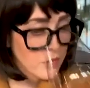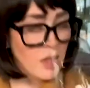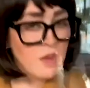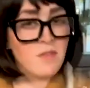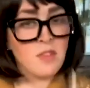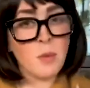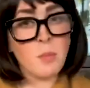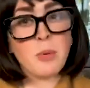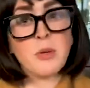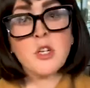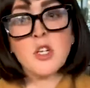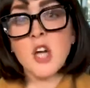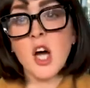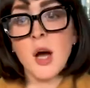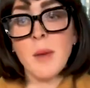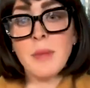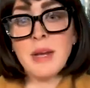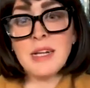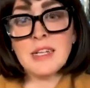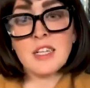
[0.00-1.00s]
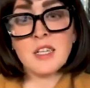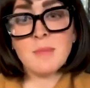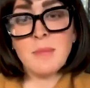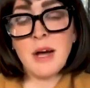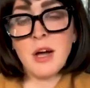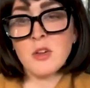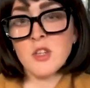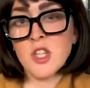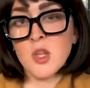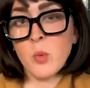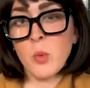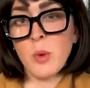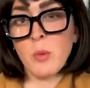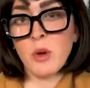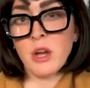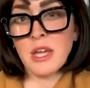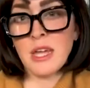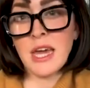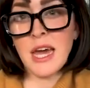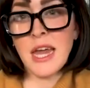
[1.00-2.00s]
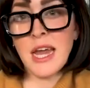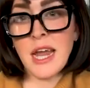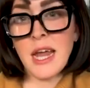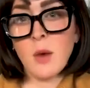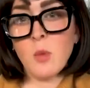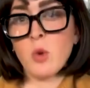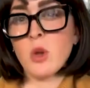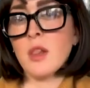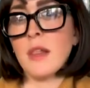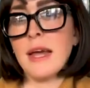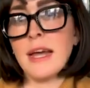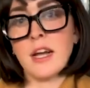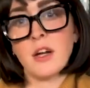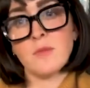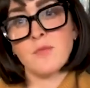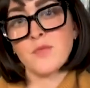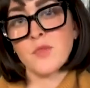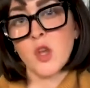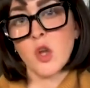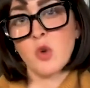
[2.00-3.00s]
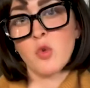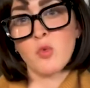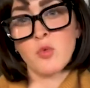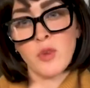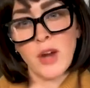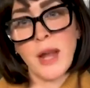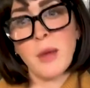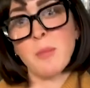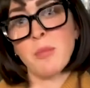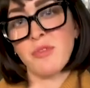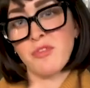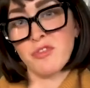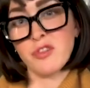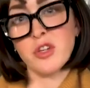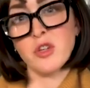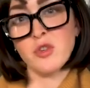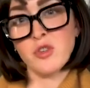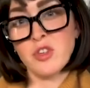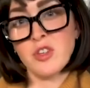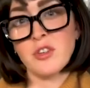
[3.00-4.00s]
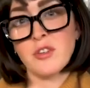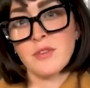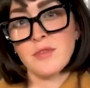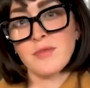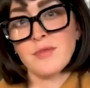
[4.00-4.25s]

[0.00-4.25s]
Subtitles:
If the predominant smells that we were getting were like ripe fruit.